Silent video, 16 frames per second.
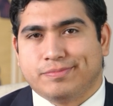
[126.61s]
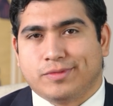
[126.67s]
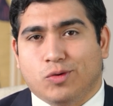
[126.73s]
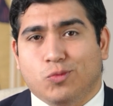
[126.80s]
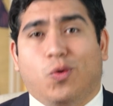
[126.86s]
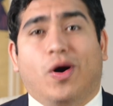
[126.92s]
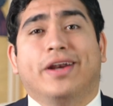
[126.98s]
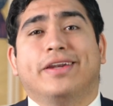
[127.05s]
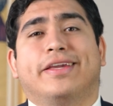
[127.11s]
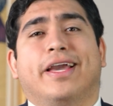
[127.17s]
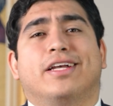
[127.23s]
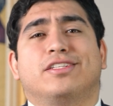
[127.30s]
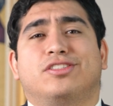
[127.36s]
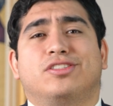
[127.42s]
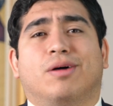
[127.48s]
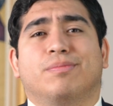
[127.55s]
One
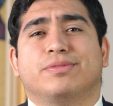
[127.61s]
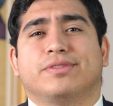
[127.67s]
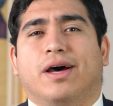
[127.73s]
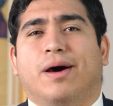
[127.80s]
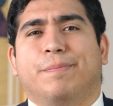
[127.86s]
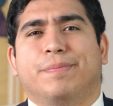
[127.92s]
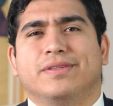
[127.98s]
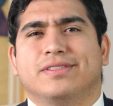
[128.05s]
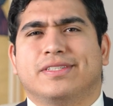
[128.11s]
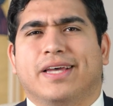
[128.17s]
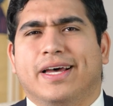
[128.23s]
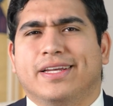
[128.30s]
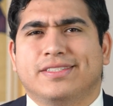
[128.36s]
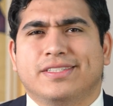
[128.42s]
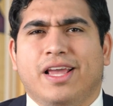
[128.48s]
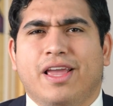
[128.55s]
guest jumps up and
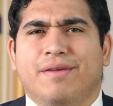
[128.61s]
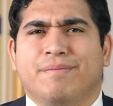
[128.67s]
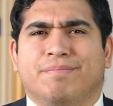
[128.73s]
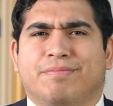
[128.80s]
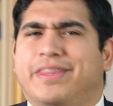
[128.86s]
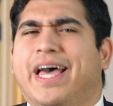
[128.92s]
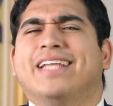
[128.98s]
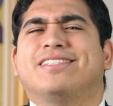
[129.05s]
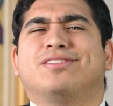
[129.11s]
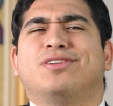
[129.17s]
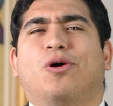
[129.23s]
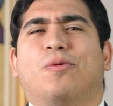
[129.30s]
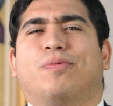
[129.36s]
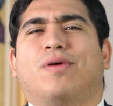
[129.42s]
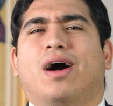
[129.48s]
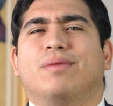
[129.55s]
says, "That's
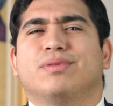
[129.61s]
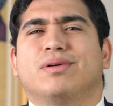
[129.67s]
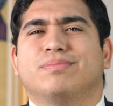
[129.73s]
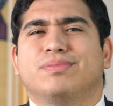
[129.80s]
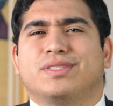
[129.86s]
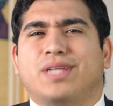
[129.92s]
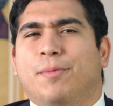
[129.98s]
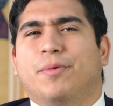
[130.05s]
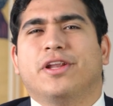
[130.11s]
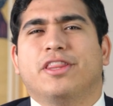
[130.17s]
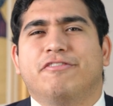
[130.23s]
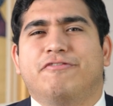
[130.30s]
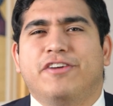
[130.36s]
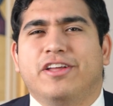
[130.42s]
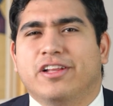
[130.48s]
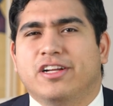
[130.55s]
no problem. Someone in the
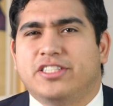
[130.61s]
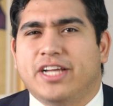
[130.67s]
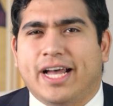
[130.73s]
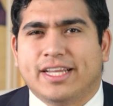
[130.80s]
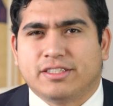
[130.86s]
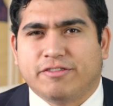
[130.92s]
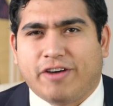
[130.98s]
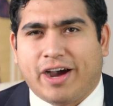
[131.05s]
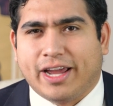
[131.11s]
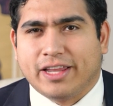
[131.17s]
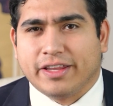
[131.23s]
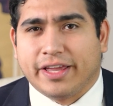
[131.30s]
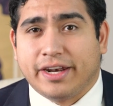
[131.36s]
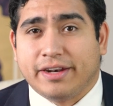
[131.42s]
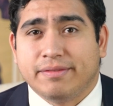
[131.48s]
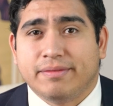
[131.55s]
village has a
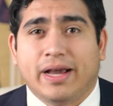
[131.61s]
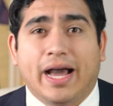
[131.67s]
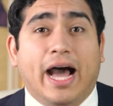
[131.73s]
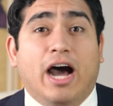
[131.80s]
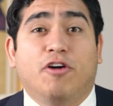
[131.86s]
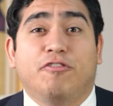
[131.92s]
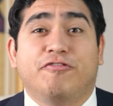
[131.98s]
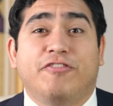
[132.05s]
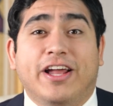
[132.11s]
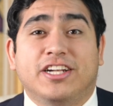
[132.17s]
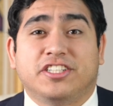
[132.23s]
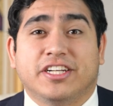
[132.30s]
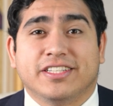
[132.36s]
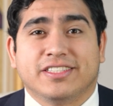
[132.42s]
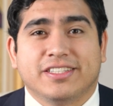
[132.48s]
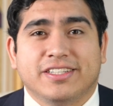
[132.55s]
violin. I'll fetch
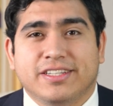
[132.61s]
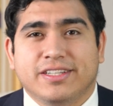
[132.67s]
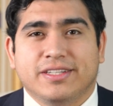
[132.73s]
it."